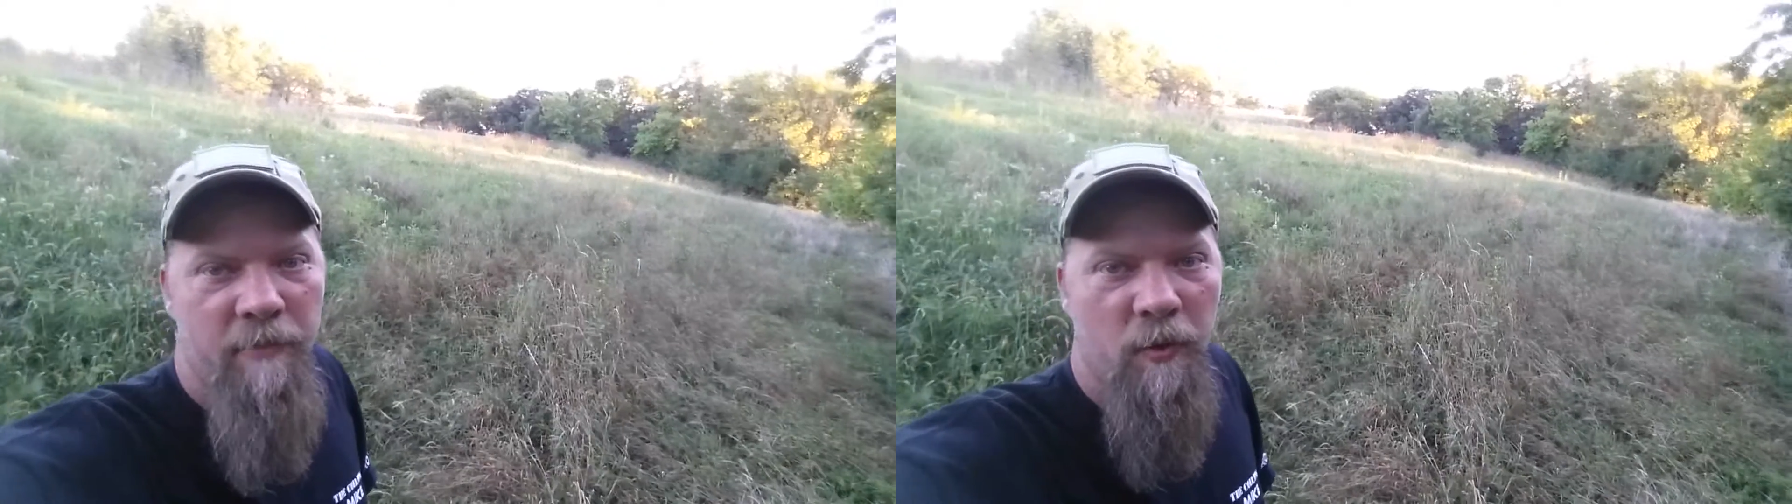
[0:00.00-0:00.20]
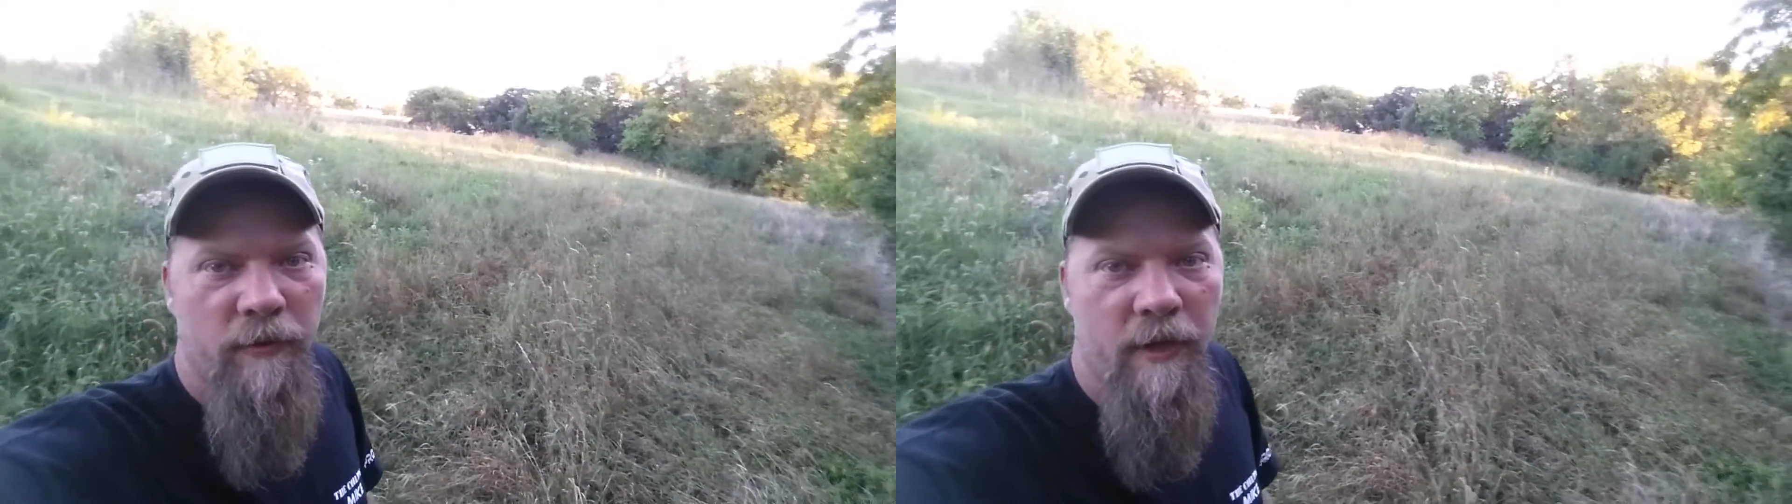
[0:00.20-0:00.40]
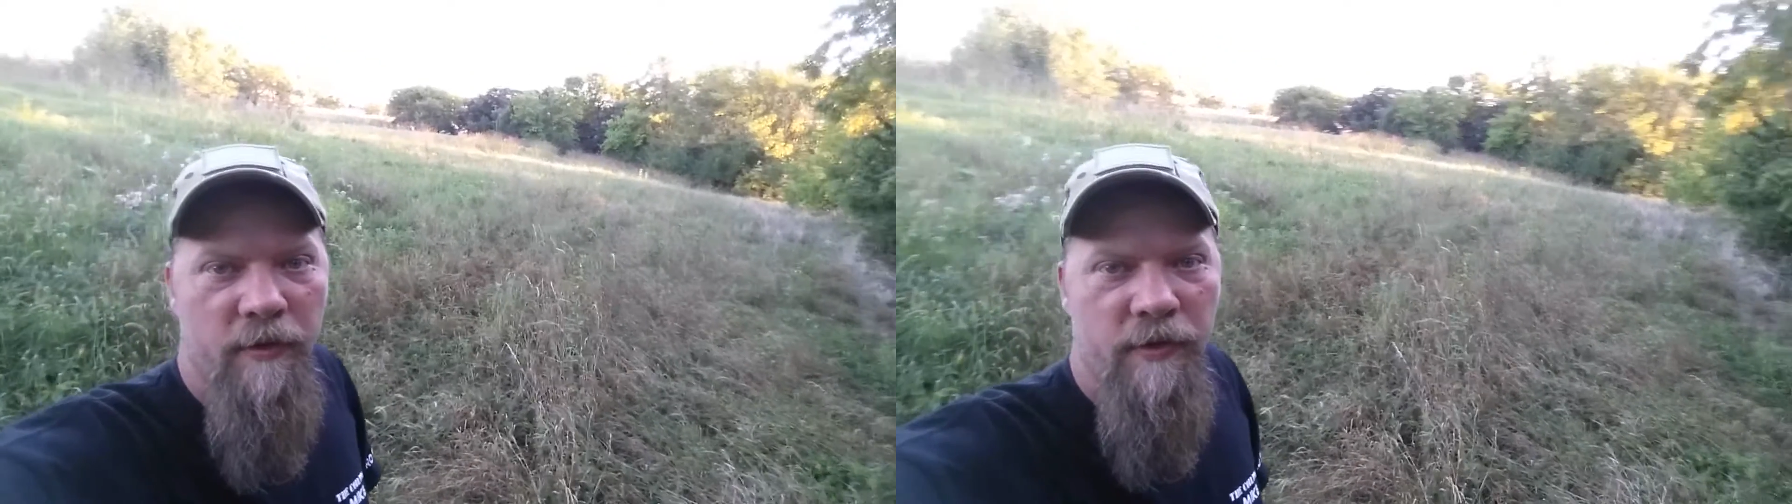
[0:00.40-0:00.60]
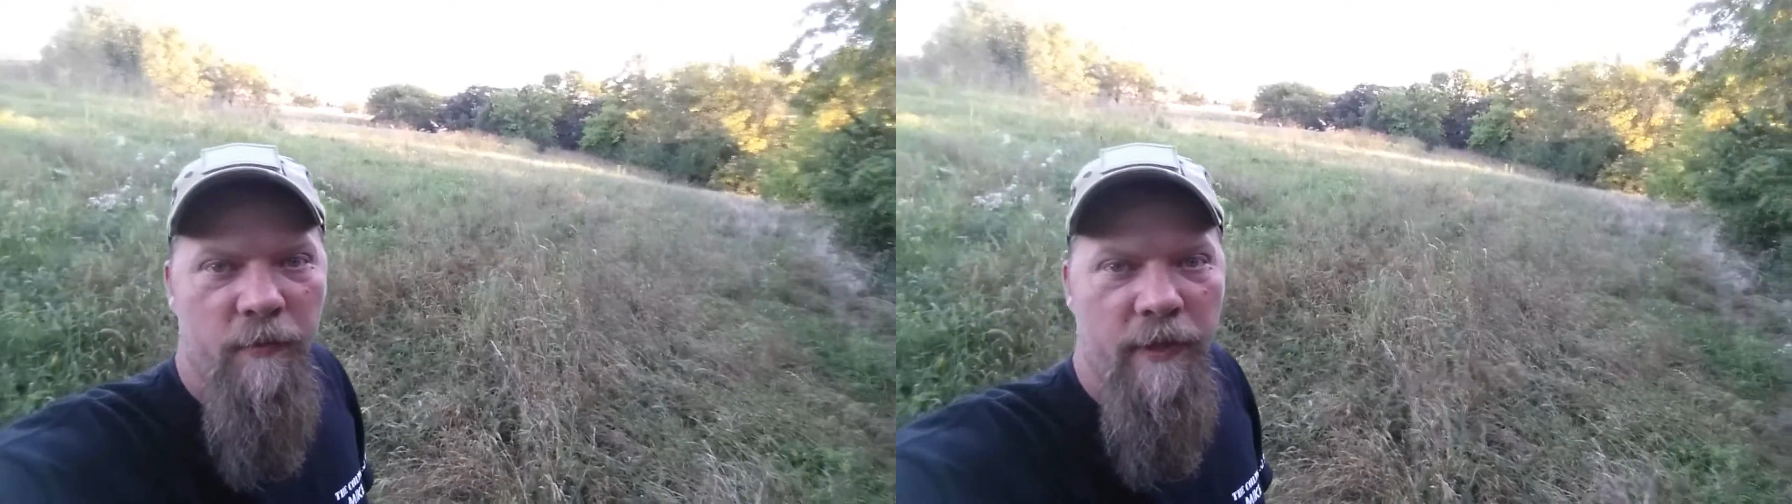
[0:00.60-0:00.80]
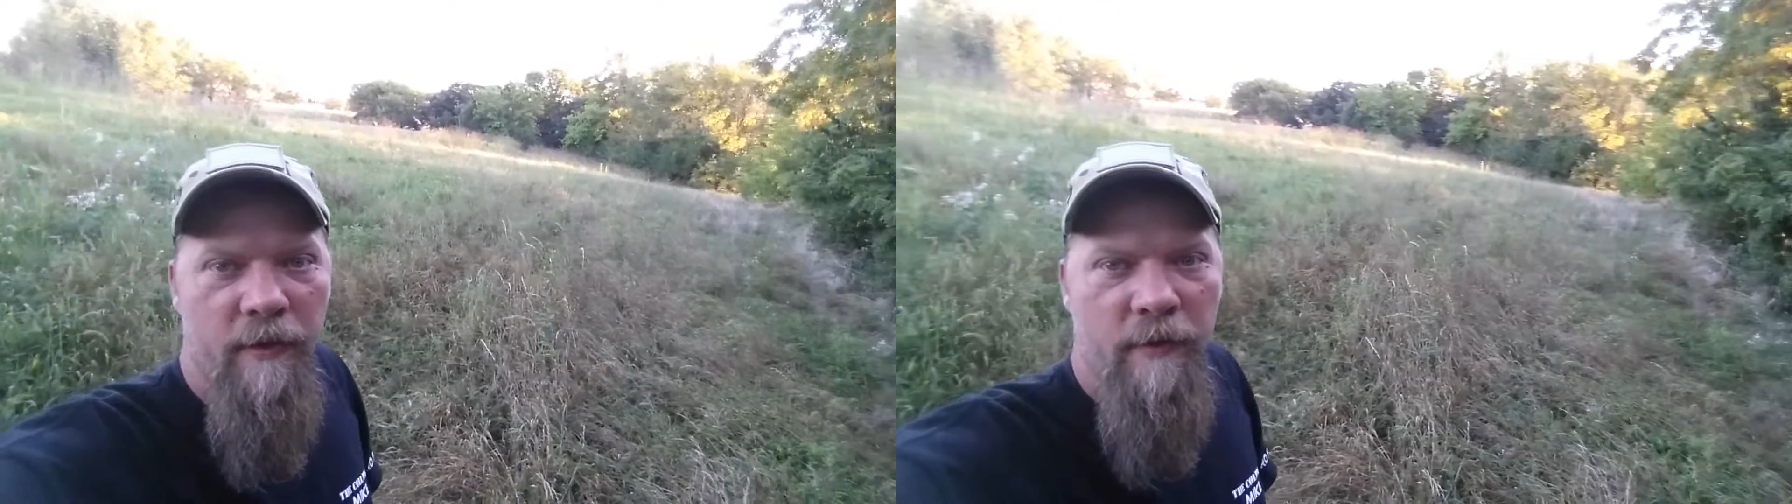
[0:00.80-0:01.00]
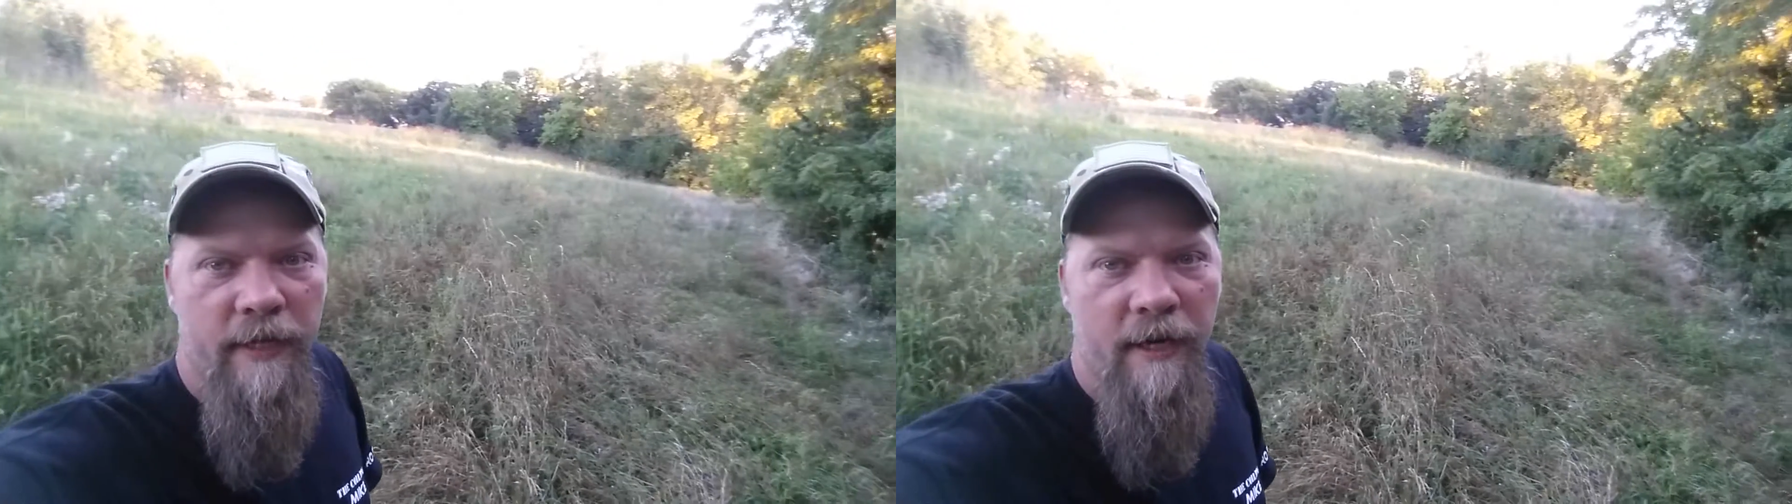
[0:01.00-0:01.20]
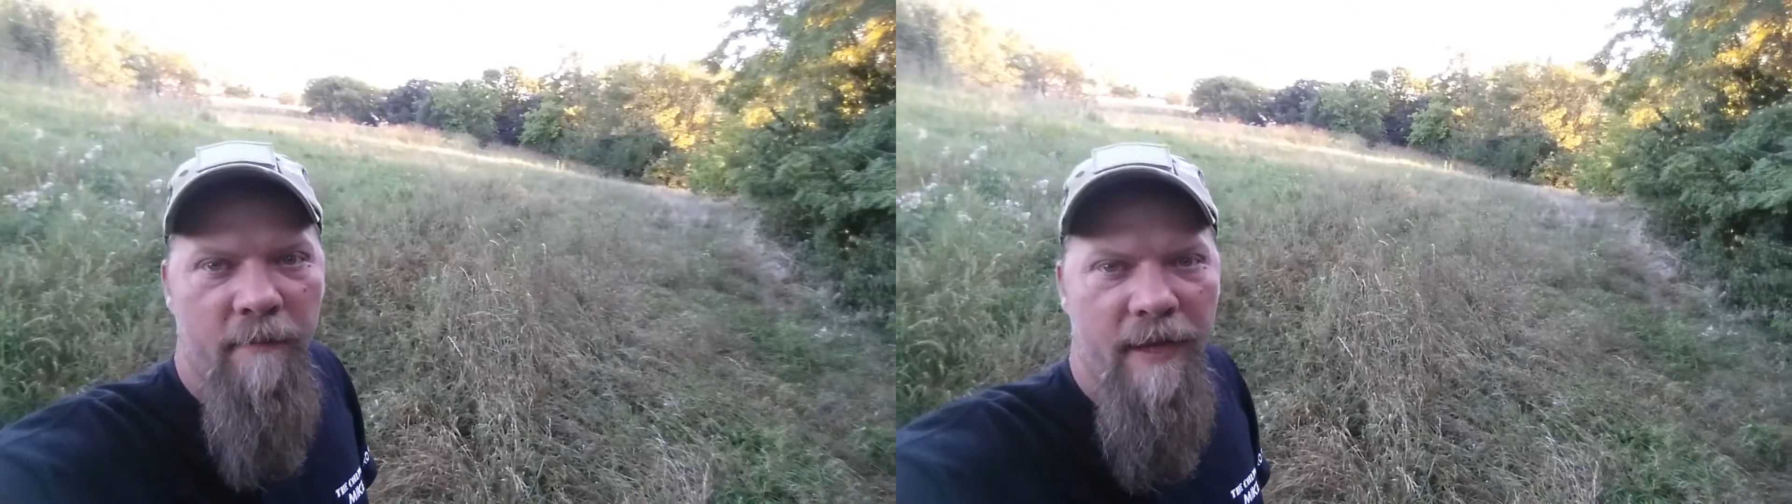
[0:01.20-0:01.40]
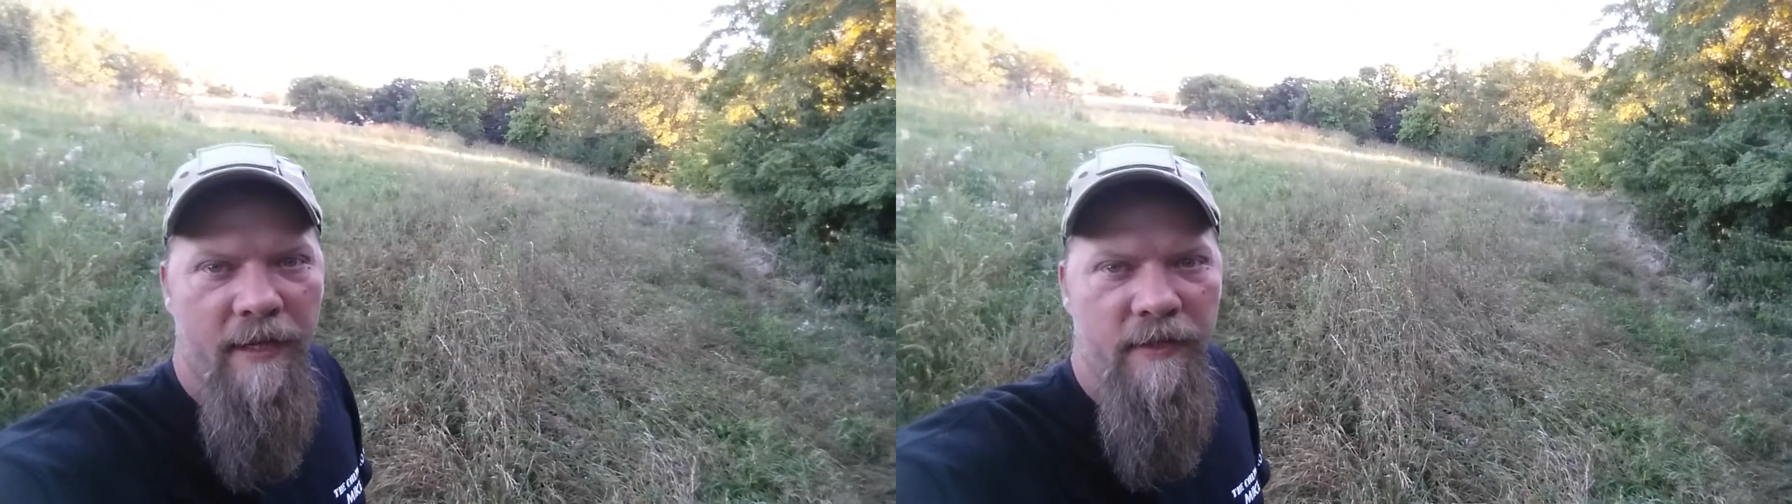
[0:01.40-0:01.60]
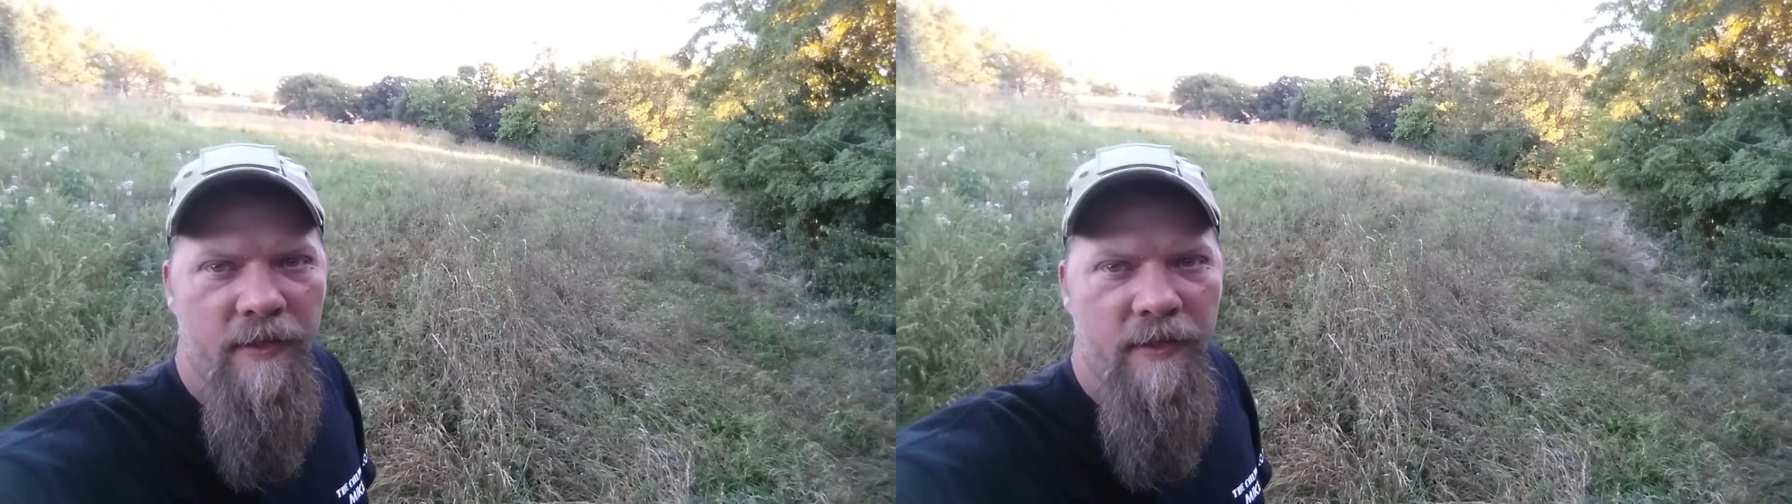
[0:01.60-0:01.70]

bulldoze it, we don't care about